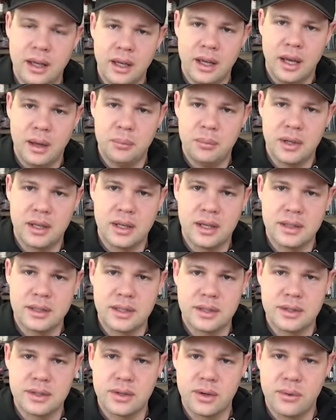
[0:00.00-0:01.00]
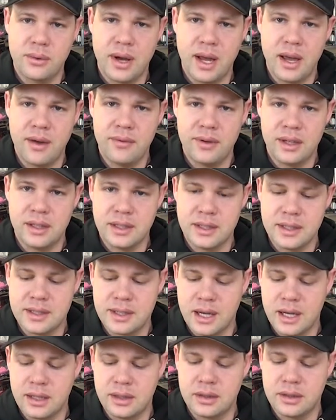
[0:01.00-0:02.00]
and because it's so heavy and
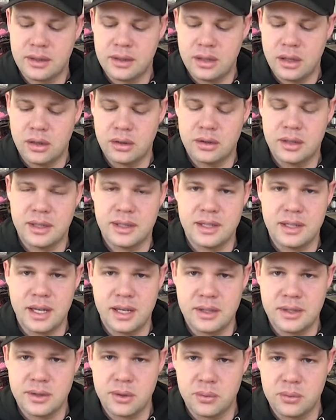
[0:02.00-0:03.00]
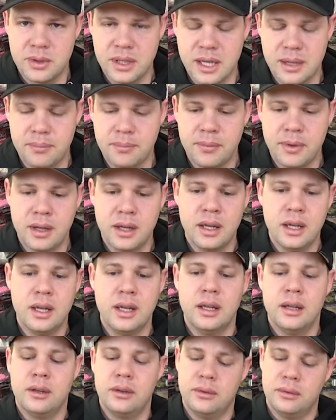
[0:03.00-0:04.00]
designed to stay so deep,
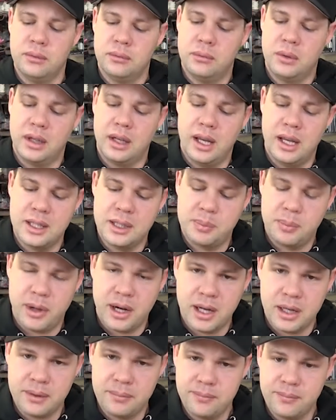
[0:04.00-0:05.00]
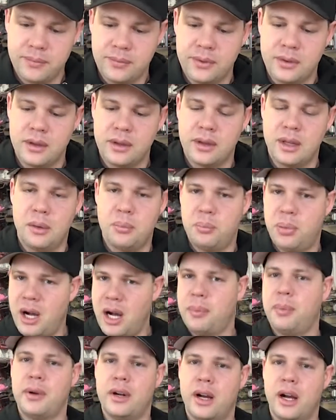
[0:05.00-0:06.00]
when it hits bottom, they
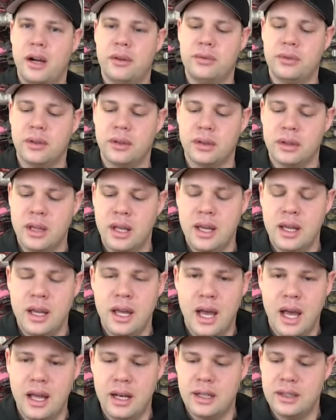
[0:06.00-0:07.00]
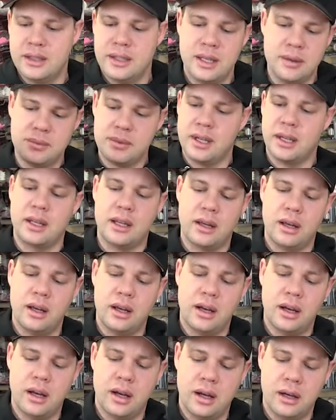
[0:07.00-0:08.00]
pop it off. And it seems like
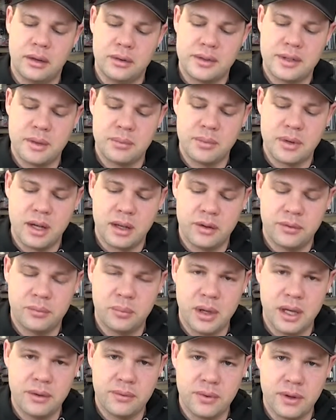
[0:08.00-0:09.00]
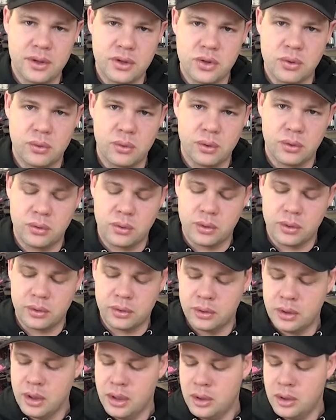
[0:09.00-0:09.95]
some kind of bait fish or